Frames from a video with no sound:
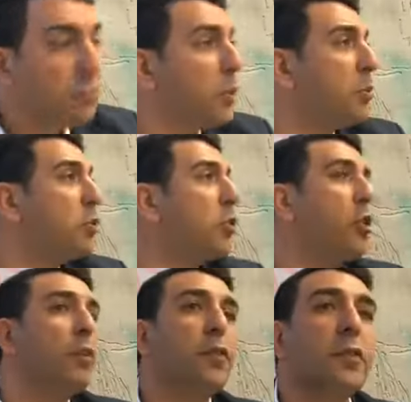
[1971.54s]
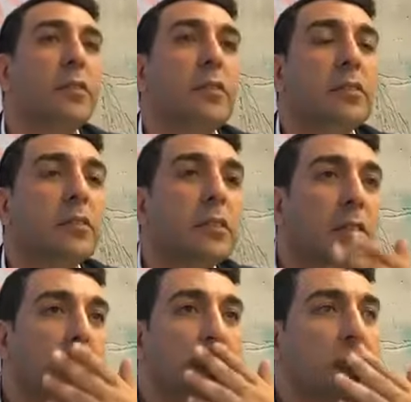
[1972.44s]
You push it off.
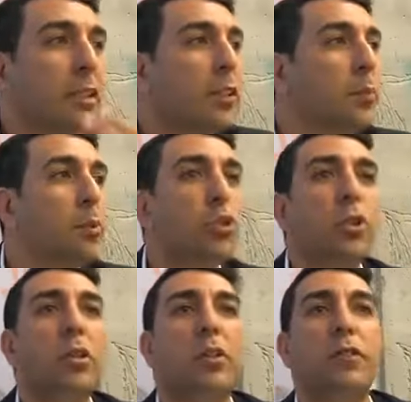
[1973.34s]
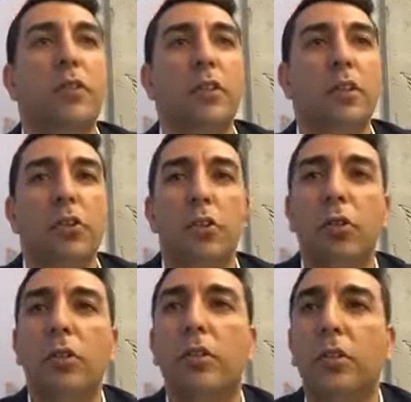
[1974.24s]
You push it off. You
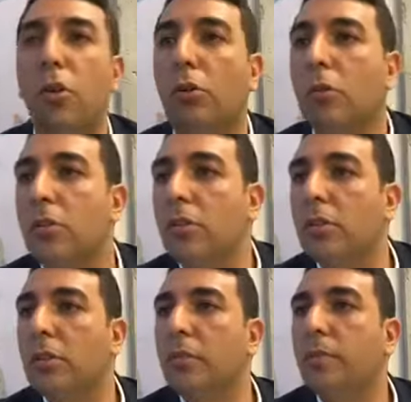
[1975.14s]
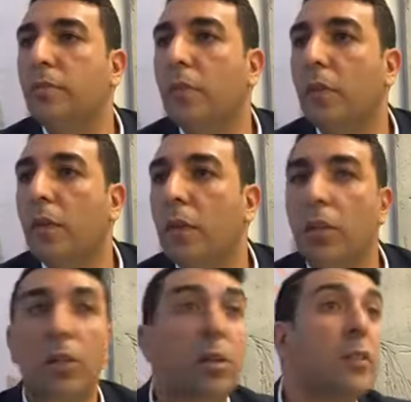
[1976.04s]
know that the Torah is good.
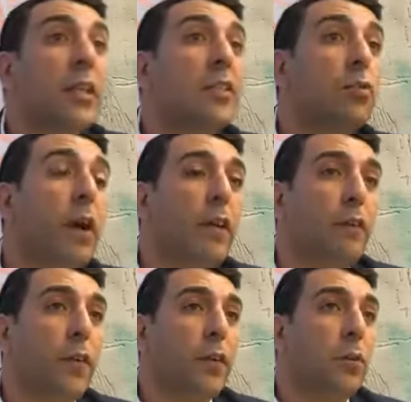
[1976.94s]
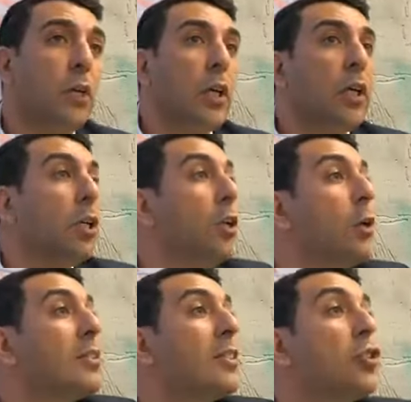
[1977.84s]
You know that it's right for you. You know
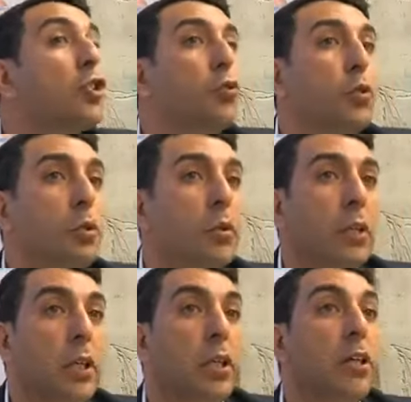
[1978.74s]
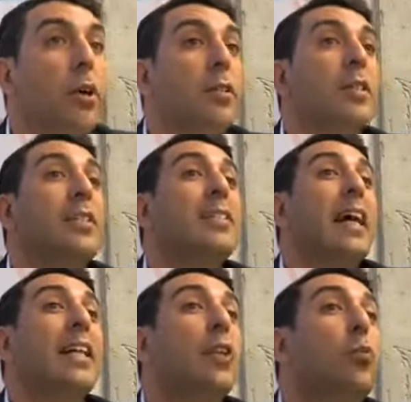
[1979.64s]
it's the truth. You know it's exactly